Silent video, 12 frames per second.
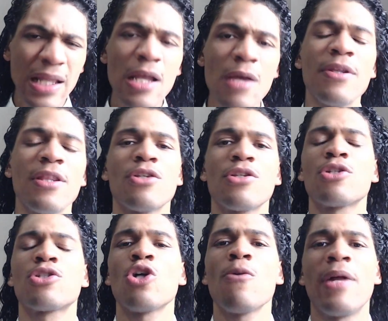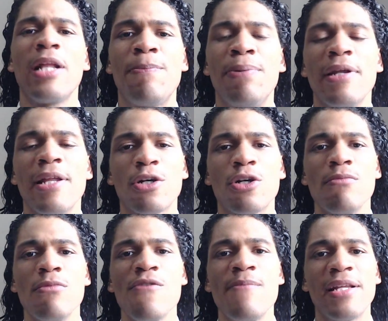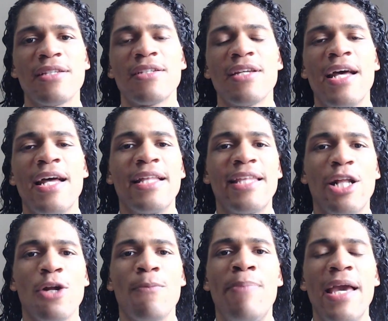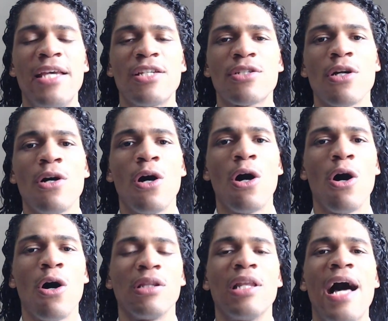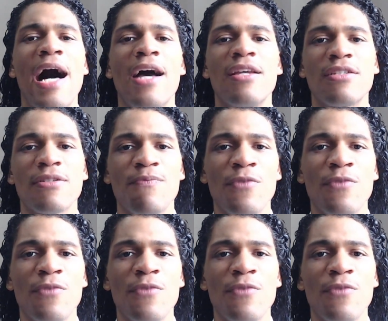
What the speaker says: I mean, there's so many political movements that are based on lies.